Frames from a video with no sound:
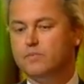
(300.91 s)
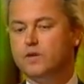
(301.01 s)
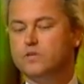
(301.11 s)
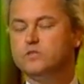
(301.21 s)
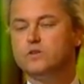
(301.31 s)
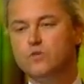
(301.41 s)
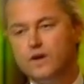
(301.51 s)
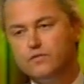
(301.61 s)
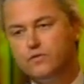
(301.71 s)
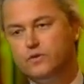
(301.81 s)
there is no
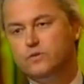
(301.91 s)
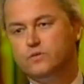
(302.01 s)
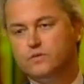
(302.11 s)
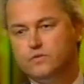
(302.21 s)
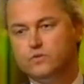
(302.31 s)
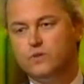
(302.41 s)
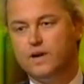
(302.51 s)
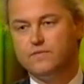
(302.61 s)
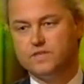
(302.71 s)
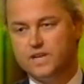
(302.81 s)
grant for you to
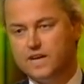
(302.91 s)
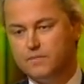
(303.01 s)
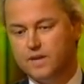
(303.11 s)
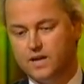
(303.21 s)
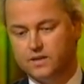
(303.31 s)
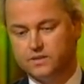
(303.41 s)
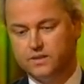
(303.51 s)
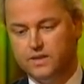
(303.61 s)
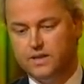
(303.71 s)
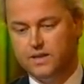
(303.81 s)
have asylum in Holland.